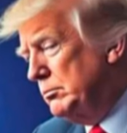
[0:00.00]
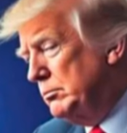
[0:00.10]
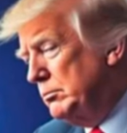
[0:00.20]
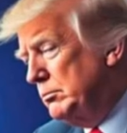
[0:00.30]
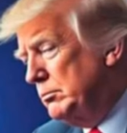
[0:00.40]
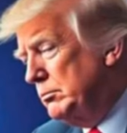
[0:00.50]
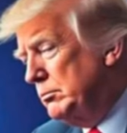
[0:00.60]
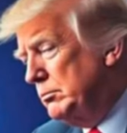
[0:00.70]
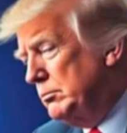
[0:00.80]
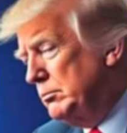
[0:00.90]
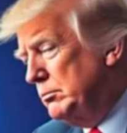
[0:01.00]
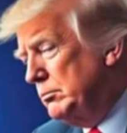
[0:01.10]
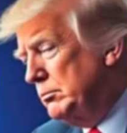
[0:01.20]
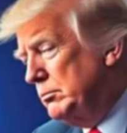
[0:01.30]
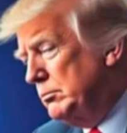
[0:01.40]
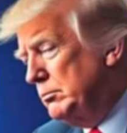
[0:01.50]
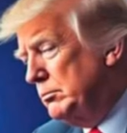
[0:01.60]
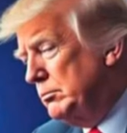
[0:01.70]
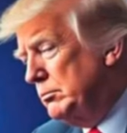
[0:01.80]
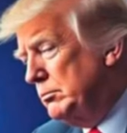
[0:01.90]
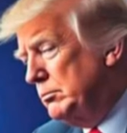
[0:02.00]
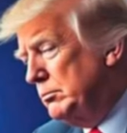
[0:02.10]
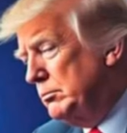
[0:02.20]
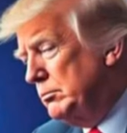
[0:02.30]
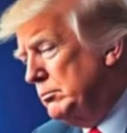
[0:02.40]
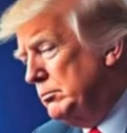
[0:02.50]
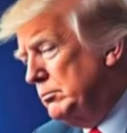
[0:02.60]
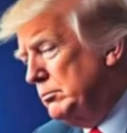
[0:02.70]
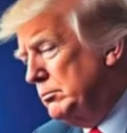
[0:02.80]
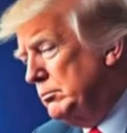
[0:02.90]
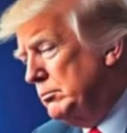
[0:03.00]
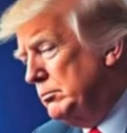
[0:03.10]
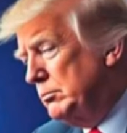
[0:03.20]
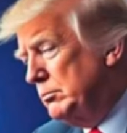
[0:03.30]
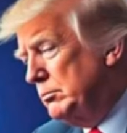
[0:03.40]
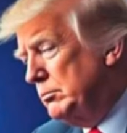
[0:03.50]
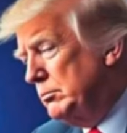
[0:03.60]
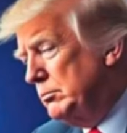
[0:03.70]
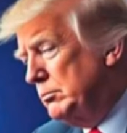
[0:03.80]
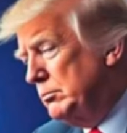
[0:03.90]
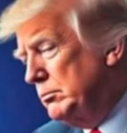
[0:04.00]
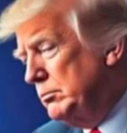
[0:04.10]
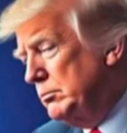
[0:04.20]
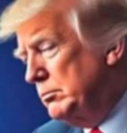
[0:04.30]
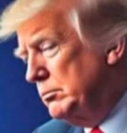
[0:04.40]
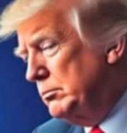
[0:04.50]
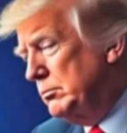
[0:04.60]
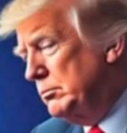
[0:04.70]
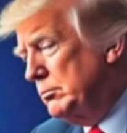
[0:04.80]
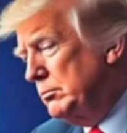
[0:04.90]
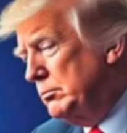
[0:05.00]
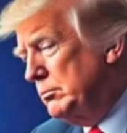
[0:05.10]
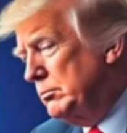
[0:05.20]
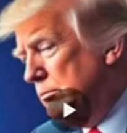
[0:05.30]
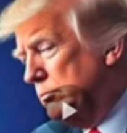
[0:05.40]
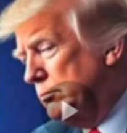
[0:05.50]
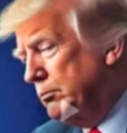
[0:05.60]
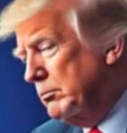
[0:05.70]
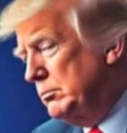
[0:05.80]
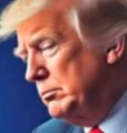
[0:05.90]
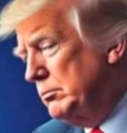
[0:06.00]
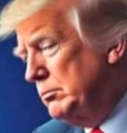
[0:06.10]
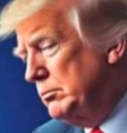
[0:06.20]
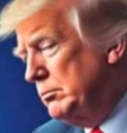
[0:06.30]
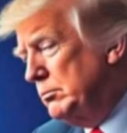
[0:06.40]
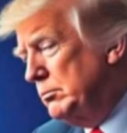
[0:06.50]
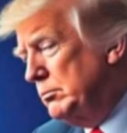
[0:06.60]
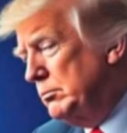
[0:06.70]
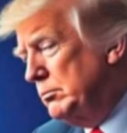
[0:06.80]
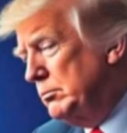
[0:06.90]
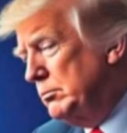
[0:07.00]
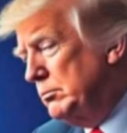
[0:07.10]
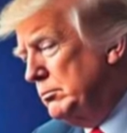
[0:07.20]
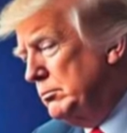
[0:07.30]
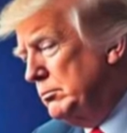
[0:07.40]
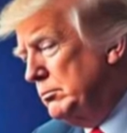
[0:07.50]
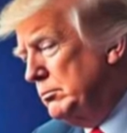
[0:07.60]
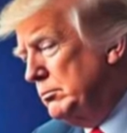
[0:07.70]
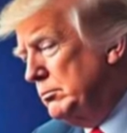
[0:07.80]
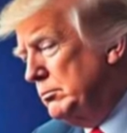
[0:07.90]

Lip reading: (not speaking)